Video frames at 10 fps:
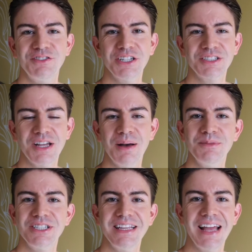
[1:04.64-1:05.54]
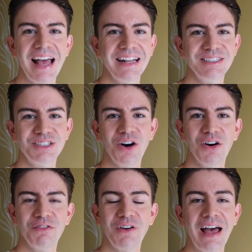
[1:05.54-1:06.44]
I've just come to the end
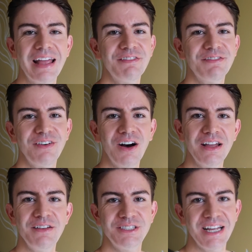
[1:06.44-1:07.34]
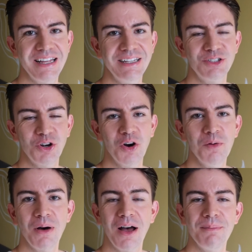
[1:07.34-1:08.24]
of a 5-day
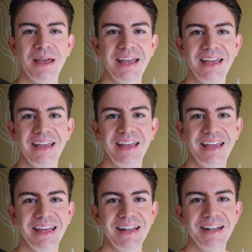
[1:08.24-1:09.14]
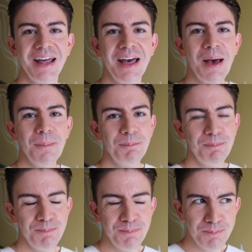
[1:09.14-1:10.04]
job. I'm here in
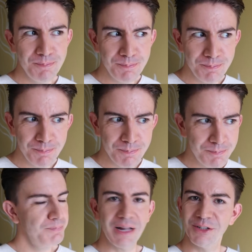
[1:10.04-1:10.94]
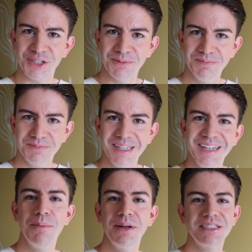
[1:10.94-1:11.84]
Belgium,
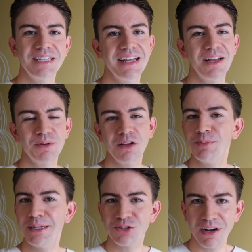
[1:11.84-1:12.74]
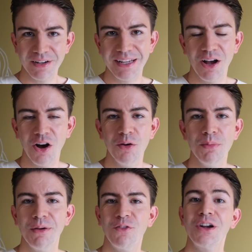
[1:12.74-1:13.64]
and today I'm going to be travelling home.
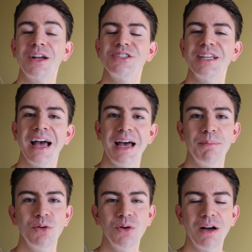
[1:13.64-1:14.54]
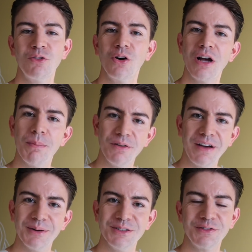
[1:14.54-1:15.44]
Before I go to the airport, I've got a couple of
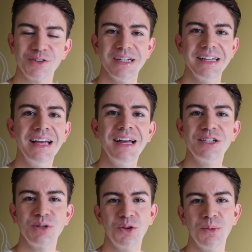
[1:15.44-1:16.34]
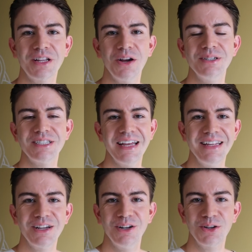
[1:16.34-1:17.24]
hours free, so I thought we'd go and
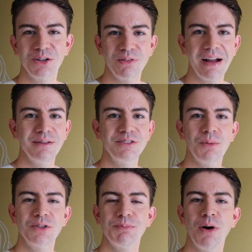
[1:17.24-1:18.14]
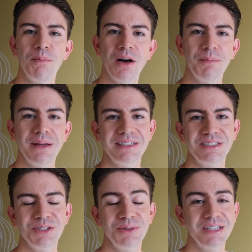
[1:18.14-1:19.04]
take a look around. I want to pop up
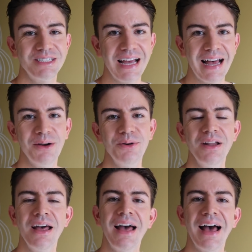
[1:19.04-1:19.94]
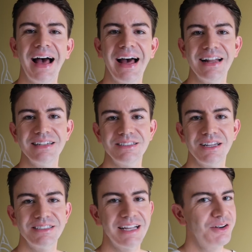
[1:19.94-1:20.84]
into the town and
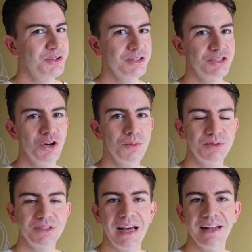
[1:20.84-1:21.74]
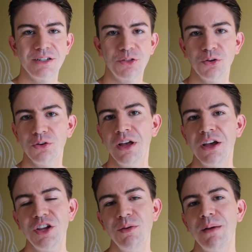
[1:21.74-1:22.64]
take a look at the shops, and I thought
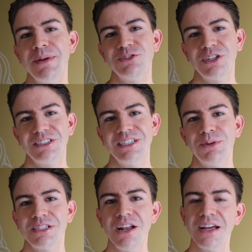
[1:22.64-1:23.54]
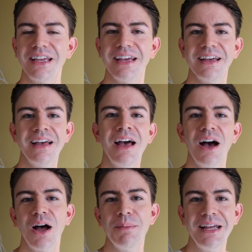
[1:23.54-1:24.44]
you might be interested to see what it's like here.
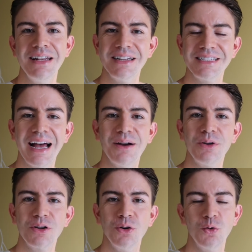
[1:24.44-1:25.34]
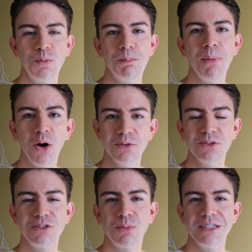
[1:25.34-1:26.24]
I'm in a town called
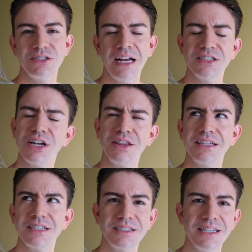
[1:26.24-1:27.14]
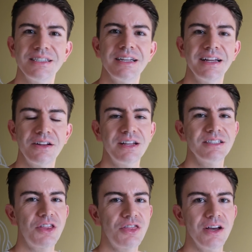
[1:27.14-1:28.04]
Mons, which actually I think it's a city. I think
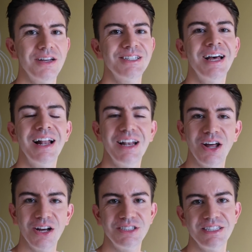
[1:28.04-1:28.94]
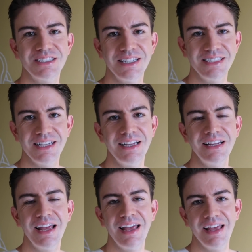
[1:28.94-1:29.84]
it's the third largest
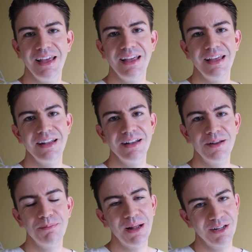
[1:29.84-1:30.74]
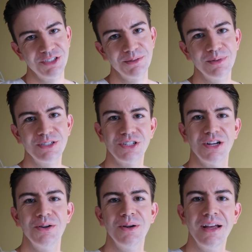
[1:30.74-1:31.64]
city here in Belgium.
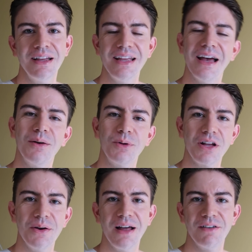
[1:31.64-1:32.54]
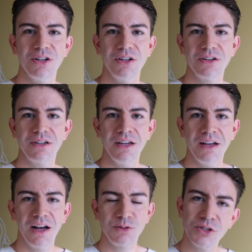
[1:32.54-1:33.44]
So yeah, we'll go and have a look.
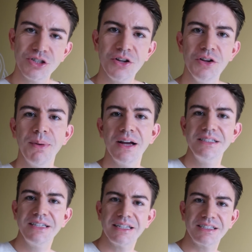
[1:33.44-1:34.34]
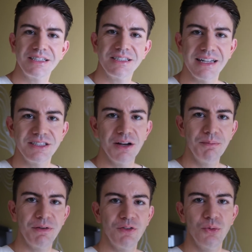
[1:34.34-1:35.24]
I just want to show you my desk
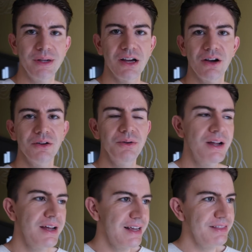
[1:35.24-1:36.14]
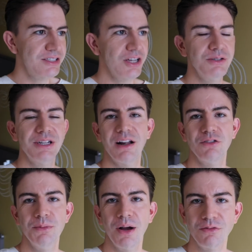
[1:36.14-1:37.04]
setup before we go in this hotel
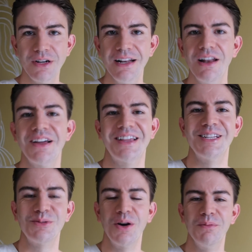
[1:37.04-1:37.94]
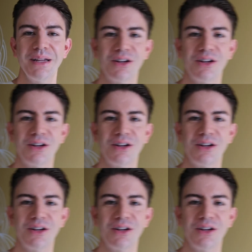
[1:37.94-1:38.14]
room. I really like this one